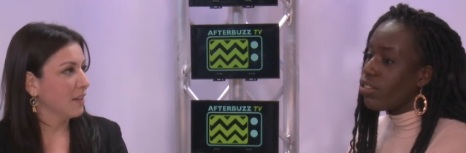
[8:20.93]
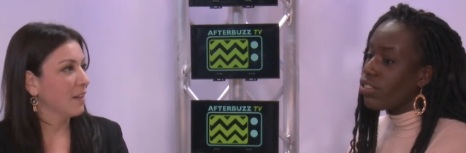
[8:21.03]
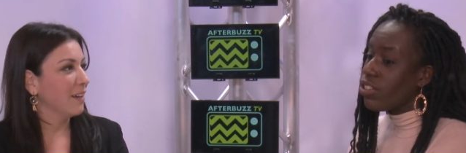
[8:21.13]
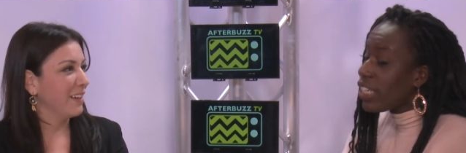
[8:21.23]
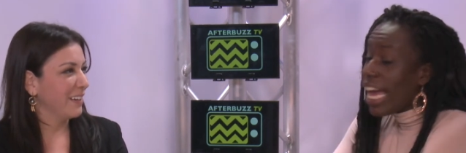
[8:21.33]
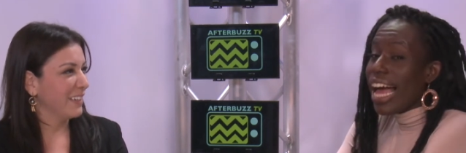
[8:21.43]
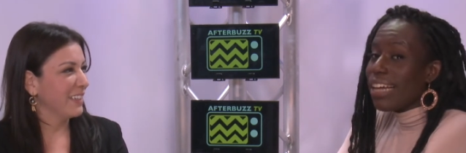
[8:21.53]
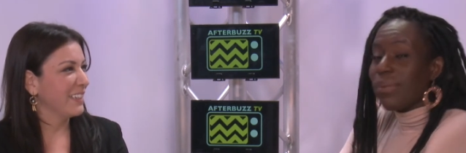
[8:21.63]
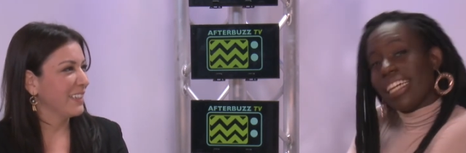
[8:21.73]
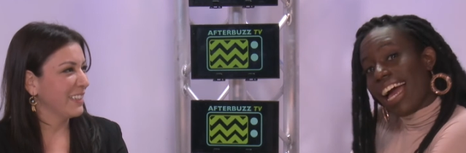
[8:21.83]
Speaker 1: so yeah,
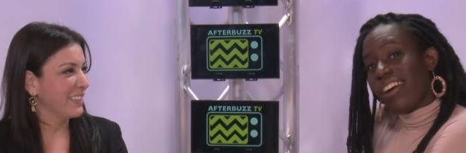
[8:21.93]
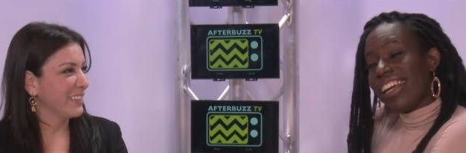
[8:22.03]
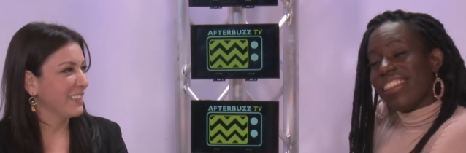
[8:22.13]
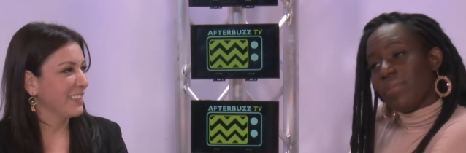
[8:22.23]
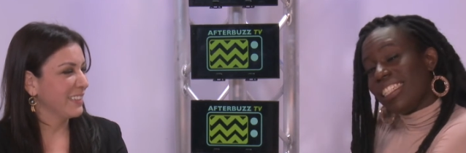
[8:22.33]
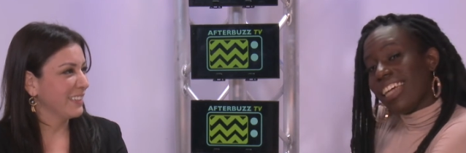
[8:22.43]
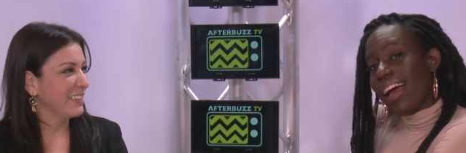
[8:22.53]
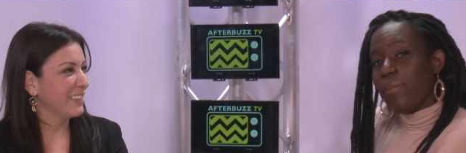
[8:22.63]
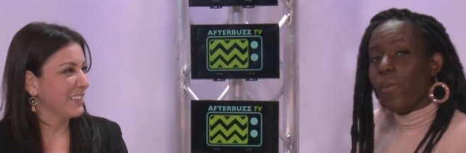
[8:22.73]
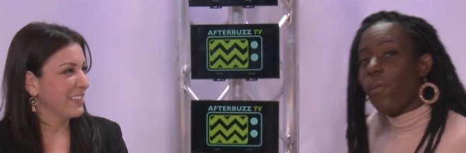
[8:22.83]
but yeah. In the meantime,
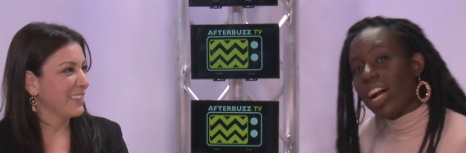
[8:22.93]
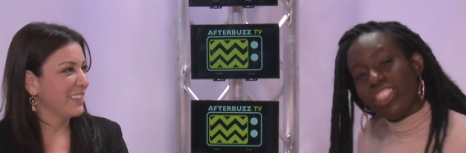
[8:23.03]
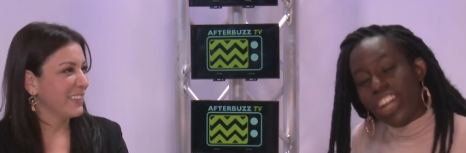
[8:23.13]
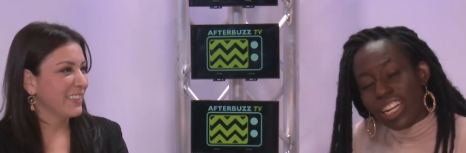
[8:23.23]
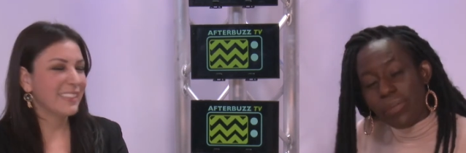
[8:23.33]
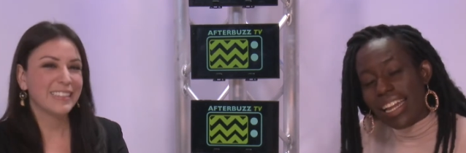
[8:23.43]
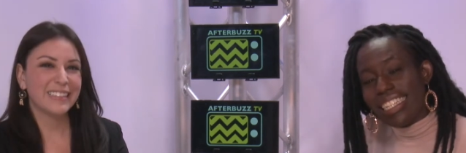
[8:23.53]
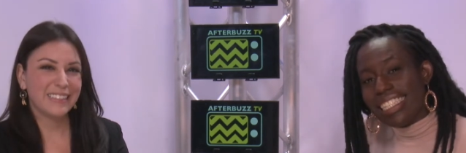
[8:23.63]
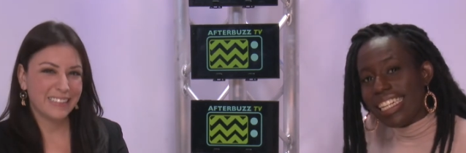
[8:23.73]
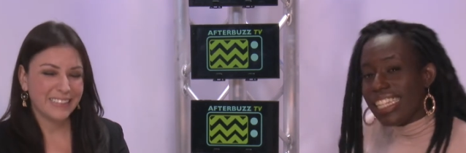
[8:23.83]
watch Hard
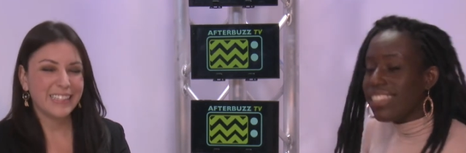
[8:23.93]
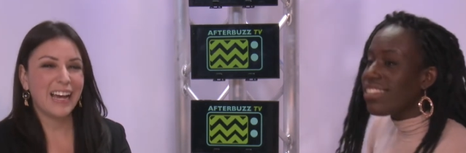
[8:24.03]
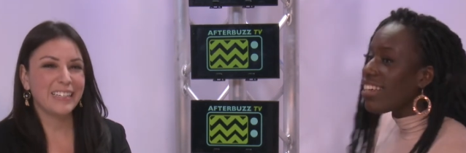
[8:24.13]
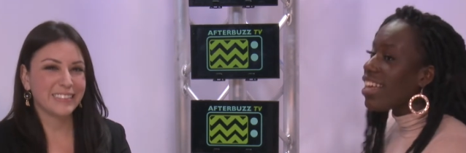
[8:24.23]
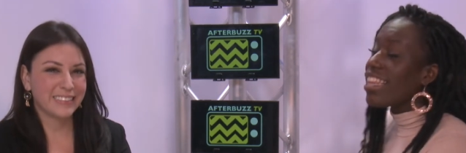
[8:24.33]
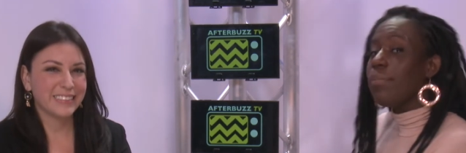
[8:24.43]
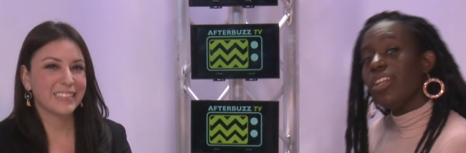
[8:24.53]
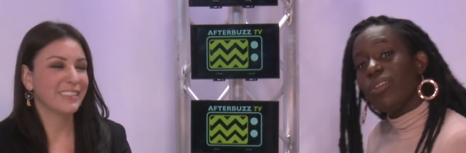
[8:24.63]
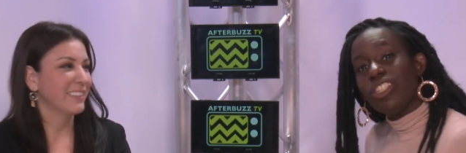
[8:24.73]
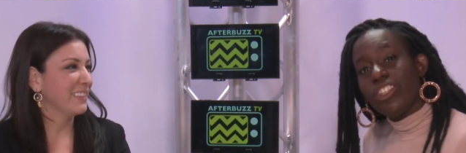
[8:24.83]
Medicine. Yes. Let me know
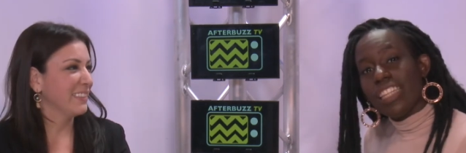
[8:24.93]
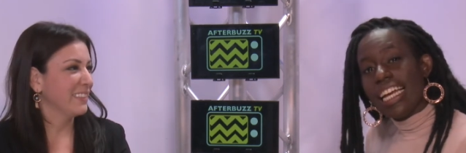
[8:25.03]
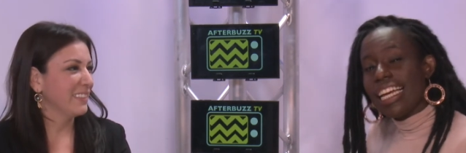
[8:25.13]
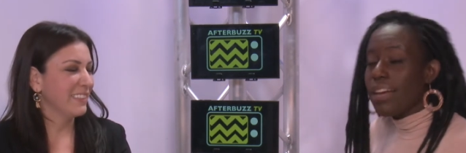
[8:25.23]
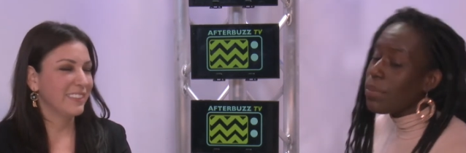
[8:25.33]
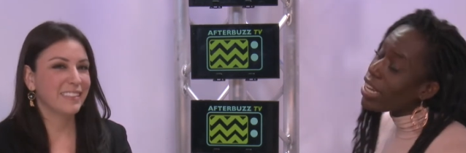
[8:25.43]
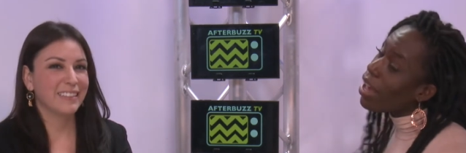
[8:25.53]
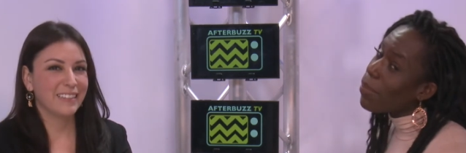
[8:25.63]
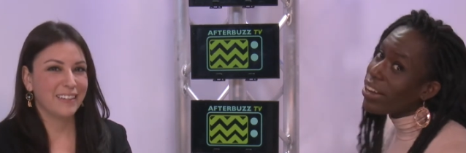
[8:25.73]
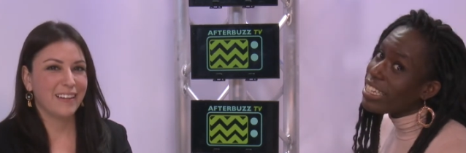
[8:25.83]
what you think. Hit me up
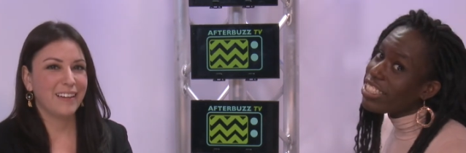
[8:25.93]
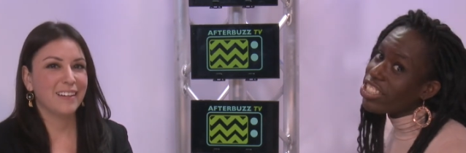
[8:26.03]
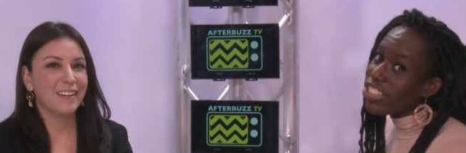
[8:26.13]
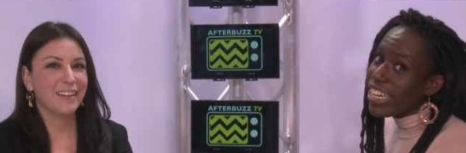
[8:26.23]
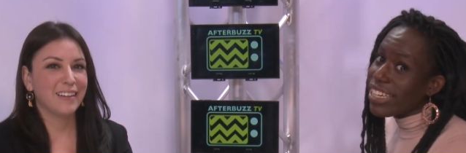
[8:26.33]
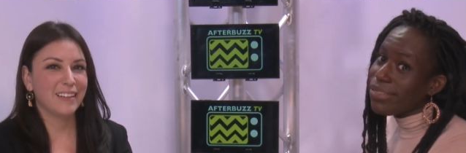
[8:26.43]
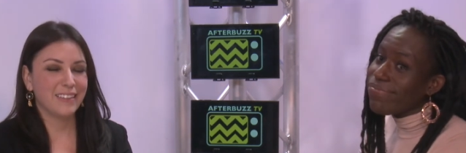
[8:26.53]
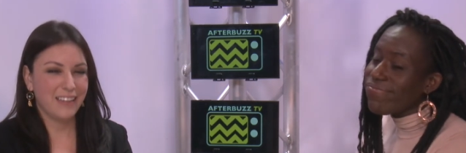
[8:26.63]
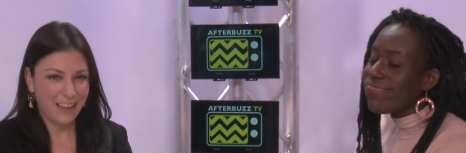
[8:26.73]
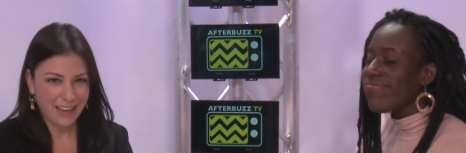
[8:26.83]
on Instagram.
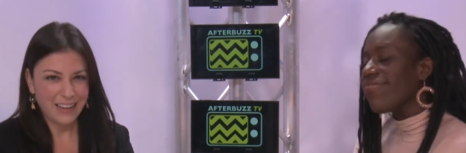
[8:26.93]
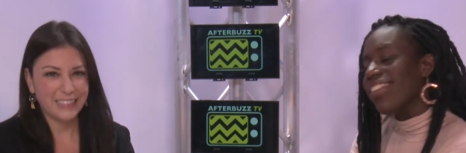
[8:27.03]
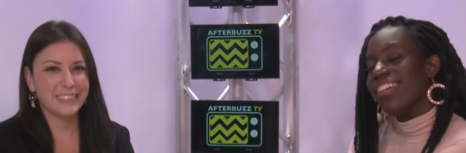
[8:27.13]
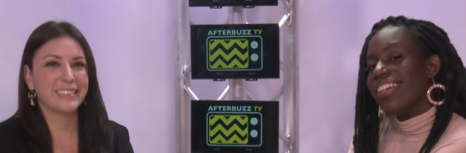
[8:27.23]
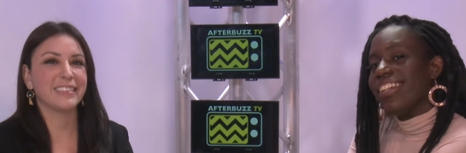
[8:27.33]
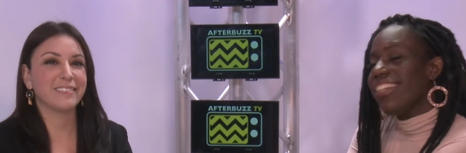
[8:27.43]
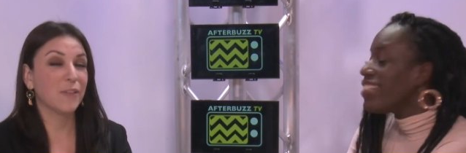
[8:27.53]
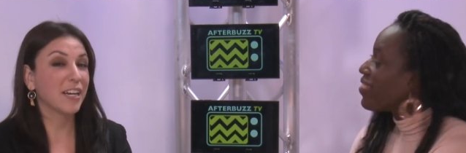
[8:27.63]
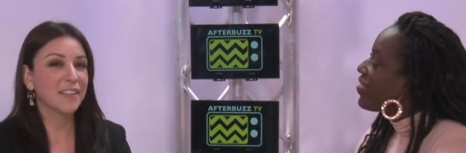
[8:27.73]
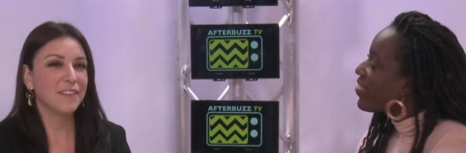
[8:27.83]
Speaker 2: Yes. Where
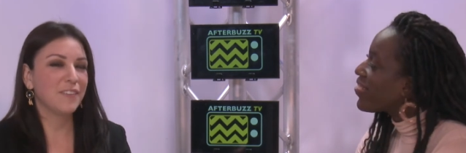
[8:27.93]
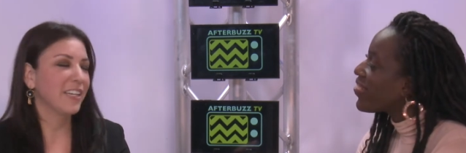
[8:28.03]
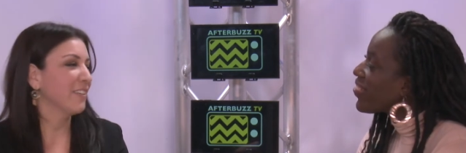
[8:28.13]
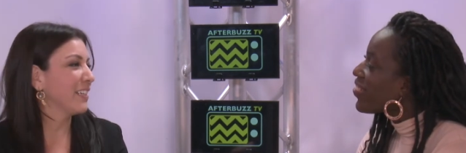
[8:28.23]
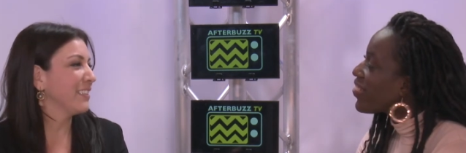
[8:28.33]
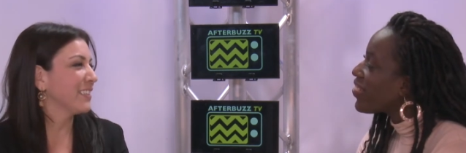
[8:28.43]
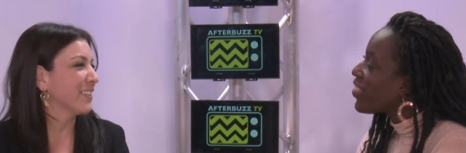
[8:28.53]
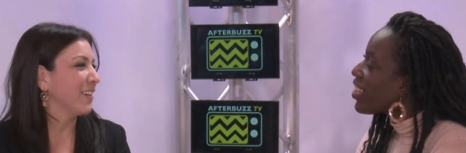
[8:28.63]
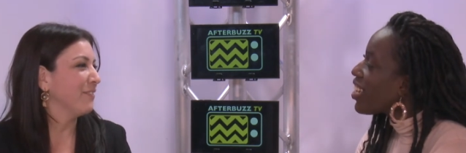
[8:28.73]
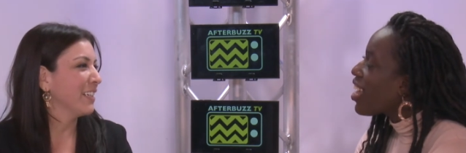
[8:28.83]
can they find you on Instagram?
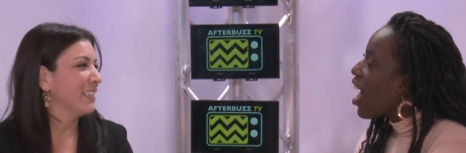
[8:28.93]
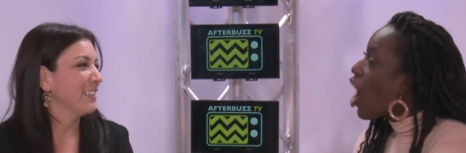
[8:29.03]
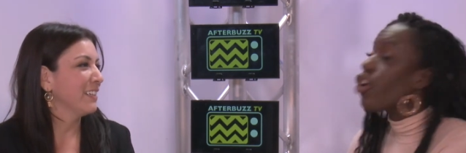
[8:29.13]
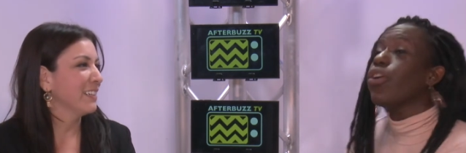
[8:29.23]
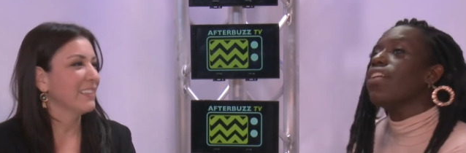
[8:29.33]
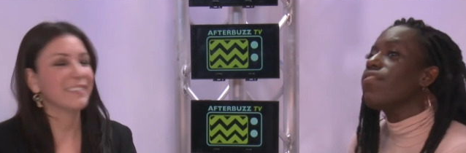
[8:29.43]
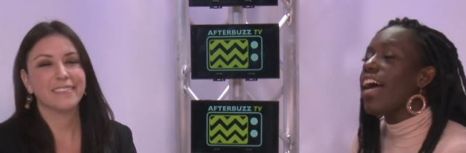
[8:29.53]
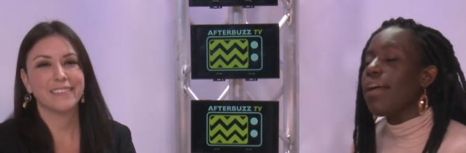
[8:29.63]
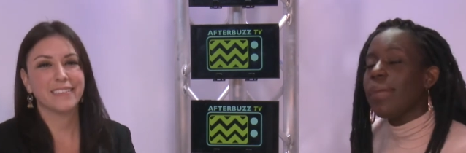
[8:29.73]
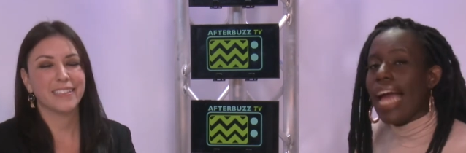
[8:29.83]
Speaker 1: Oh, you can find
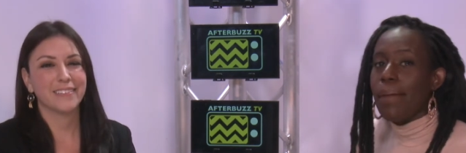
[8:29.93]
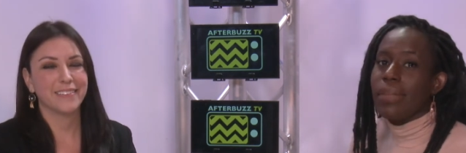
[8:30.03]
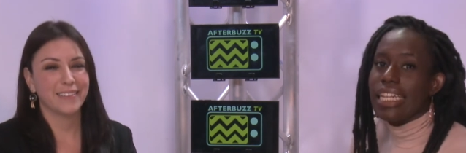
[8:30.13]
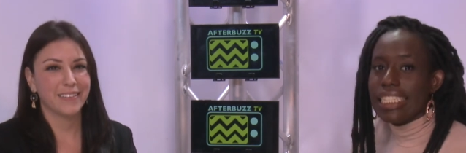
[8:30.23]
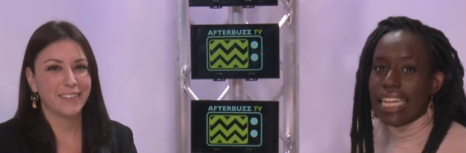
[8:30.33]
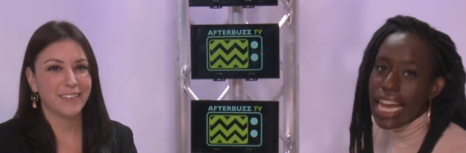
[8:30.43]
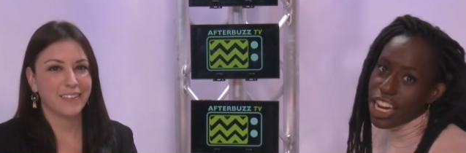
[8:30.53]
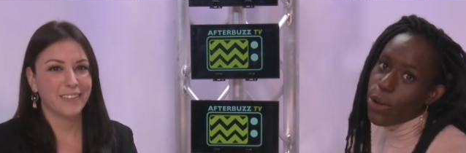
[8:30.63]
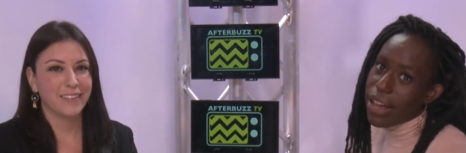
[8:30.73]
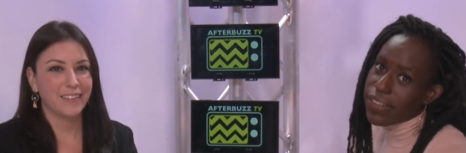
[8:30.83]
me at Melissa
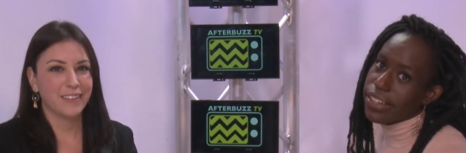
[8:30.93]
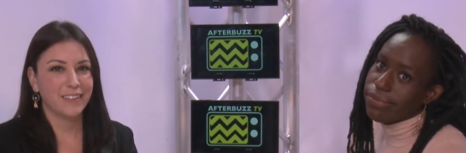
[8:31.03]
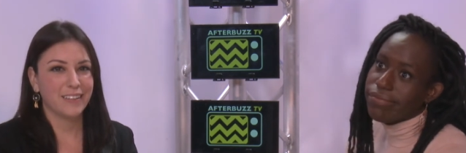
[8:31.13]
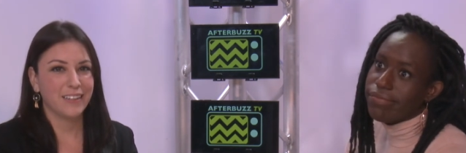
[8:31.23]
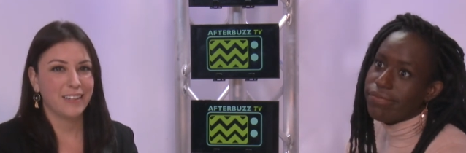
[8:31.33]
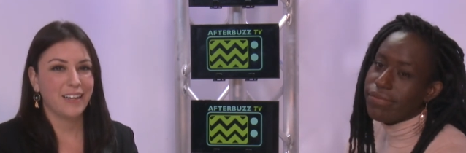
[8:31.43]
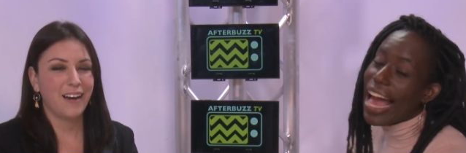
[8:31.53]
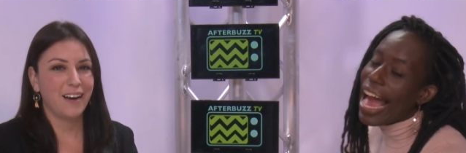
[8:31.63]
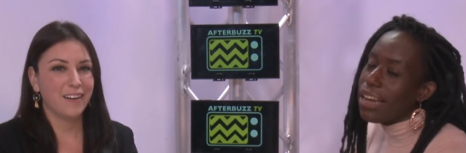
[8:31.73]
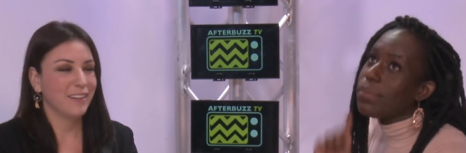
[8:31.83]
Noefa.
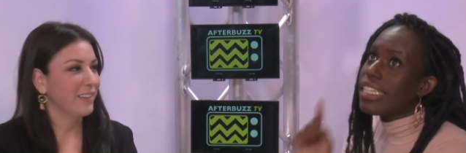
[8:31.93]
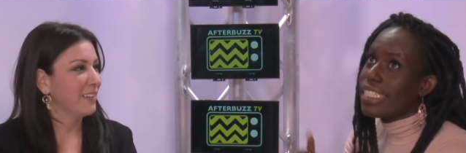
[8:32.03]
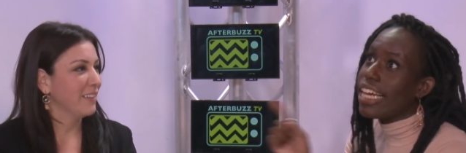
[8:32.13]
At Melissa